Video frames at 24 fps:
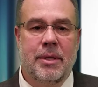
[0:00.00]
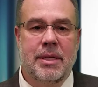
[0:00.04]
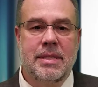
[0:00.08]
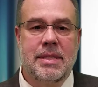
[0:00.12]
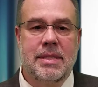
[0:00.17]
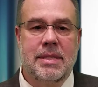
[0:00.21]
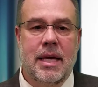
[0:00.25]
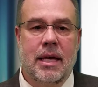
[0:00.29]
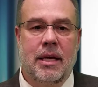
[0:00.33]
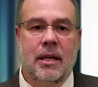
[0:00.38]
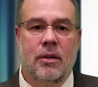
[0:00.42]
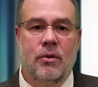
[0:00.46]

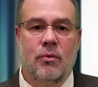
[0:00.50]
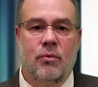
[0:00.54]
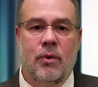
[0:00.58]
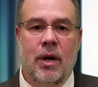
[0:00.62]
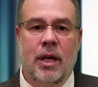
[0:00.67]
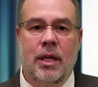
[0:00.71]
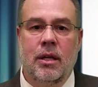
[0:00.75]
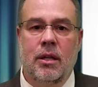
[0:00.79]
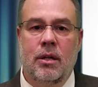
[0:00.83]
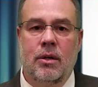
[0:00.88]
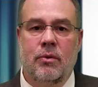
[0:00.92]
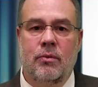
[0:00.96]
second
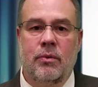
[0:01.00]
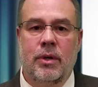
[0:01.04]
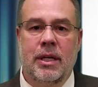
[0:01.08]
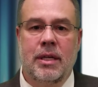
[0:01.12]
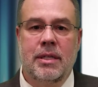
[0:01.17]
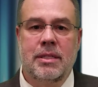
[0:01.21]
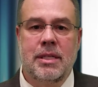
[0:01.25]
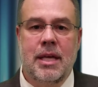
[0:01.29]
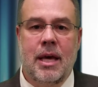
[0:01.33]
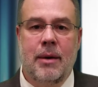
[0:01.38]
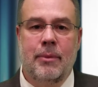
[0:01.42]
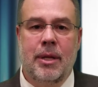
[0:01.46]
regular
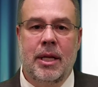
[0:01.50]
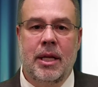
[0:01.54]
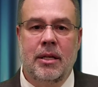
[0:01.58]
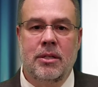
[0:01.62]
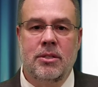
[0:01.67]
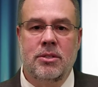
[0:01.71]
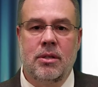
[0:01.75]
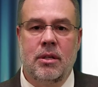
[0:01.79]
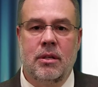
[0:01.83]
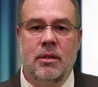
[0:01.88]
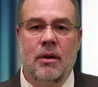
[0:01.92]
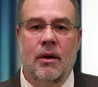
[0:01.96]

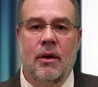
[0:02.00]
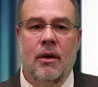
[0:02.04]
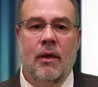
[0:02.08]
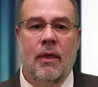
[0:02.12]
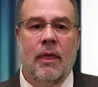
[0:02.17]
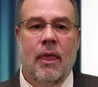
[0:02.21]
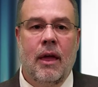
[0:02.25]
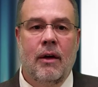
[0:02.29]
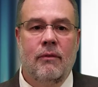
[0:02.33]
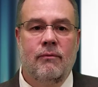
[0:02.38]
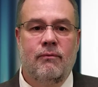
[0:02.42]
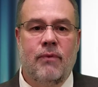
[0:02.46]
reexamination
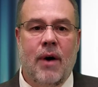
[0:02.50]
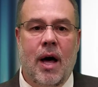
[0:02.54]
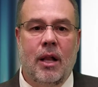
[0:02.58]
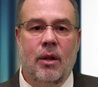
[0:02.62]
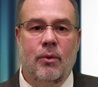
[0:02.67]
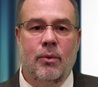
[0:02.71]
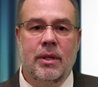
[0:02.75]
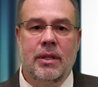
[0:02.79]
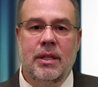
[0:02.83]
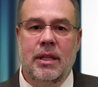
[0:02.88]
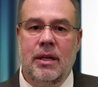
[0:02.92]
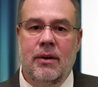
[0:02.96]

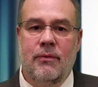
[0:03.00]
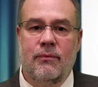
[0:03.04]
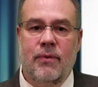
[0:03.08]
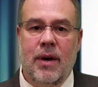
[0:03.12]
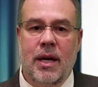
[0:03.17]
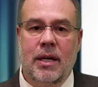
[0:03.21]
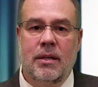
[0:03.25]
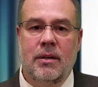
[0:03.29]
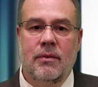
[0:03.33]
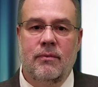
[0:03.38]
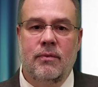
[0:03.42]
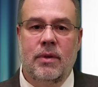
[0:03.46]
following the
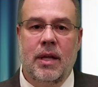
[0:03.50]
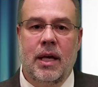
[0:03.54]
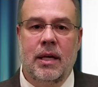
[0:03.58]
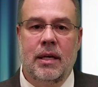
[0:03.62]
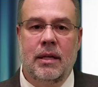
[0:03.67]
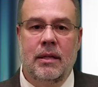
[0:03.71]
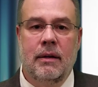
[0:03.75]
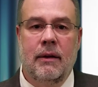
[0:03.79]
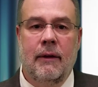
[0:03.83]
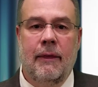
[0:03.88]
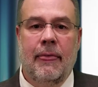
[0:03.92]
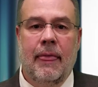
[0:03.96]
effective
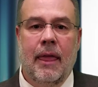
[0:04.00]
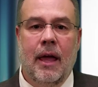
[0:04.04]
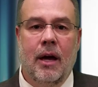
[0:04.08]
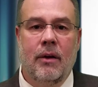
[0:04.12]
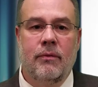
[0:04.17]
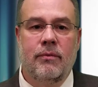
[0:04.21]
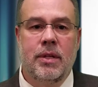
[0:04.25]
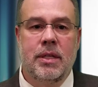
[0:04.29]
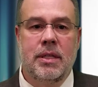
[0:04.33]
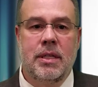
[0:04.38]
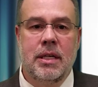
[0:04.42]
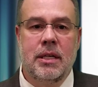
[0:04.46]
date
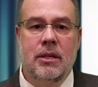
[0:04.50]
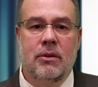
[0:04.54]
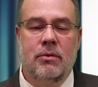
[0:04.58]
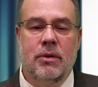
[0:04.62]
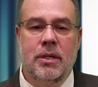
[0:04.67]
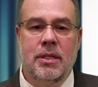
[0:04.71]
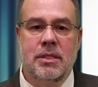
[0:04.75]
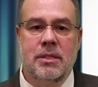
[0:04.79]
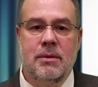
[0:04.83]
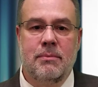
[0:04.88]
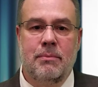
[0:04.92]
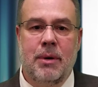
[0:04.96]
of the
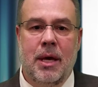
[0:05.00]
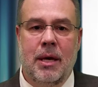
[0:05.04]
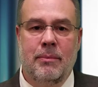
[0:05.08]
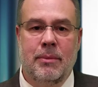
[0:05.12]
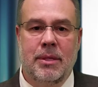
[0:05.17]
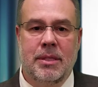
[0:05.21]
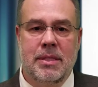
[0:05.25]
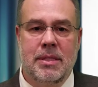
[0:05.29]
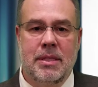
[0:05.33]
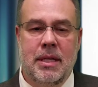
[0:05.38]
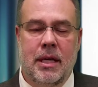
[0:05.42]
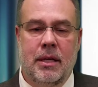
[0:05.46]
decrease in
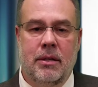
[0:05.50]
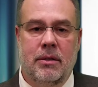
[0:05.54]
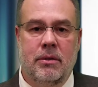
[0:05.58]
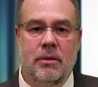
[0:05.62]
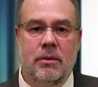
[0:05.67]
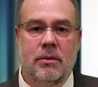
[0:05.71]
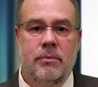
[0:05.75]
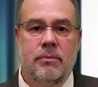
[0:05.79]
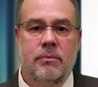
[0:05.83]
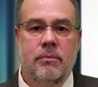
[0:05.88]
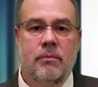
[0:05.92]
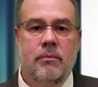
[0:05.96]
payment standard.